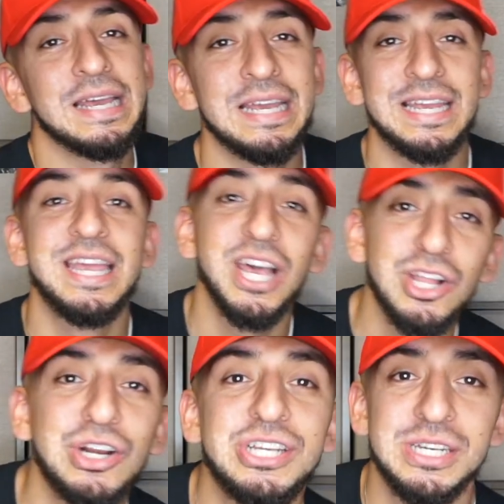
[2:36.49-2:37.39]
a
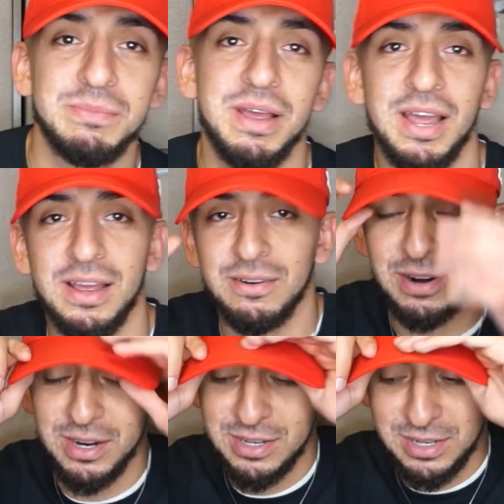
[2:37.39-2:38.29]
killer gym hat,
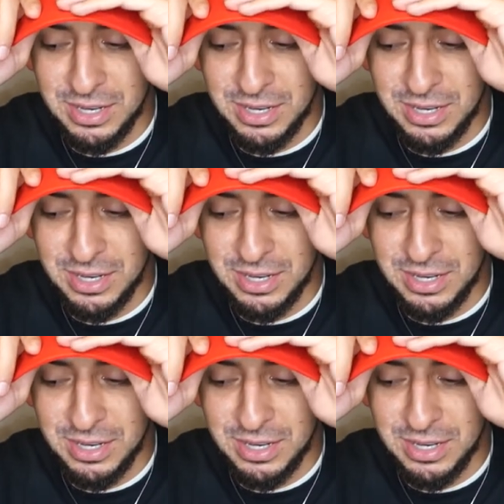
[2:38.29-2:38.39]
right?